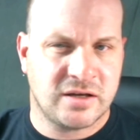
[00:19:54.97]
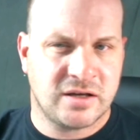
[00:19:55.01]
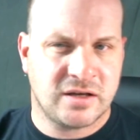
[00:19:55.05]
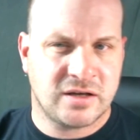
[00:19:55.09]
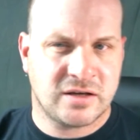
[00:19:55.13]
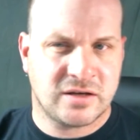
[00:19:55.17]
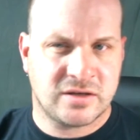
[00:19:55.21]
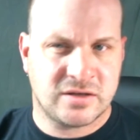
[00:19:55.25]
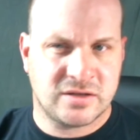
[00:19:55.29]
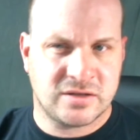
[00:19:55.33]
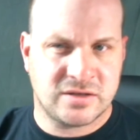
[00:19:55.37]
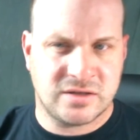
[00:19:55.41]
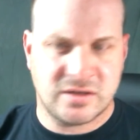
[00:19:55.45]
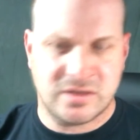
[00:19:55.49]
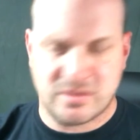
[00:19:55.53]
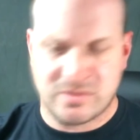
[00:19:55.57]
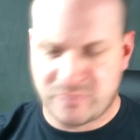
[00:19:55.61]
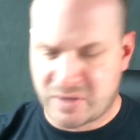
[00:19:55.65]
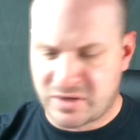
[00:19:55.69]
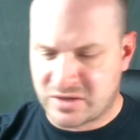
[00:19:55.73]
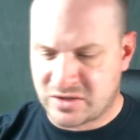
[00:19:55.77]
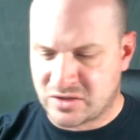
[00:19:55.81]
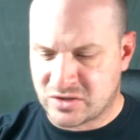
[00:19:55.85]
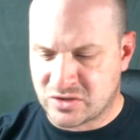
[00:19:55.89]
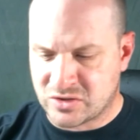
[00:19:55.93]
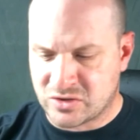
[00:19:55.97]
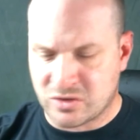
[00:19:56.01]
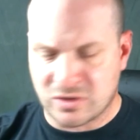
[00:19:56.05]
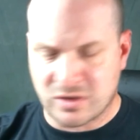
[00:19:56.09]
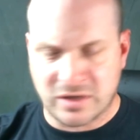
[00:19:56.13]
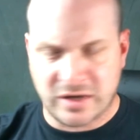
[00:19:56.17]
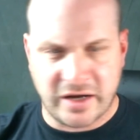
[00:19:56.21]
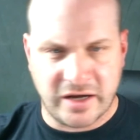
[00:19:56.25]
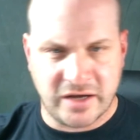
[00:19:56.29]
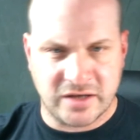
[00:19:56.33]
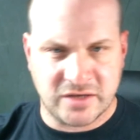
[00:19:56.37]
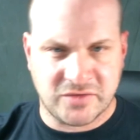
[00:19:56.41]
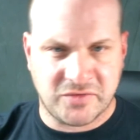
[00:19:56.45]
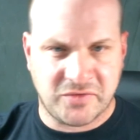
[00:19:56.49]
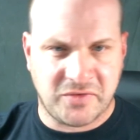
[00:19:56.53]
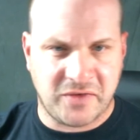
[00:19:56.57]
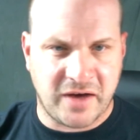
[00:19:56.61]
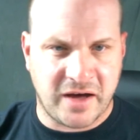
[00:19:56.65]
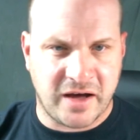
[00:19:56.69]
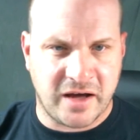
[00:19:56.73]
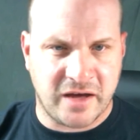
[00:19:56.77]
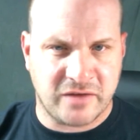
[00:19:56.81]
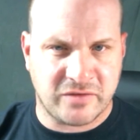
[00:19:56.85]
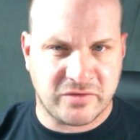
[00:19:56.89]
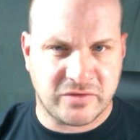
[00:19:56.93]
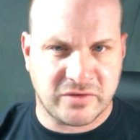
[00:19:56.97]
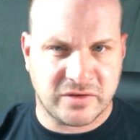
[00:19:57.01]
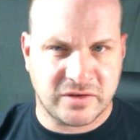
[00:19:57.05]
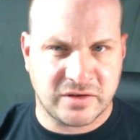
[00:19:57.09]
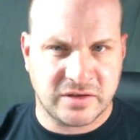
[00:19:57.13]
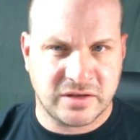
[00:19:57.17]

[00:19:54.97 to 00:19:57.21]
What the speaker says: because their best assault guy is 5.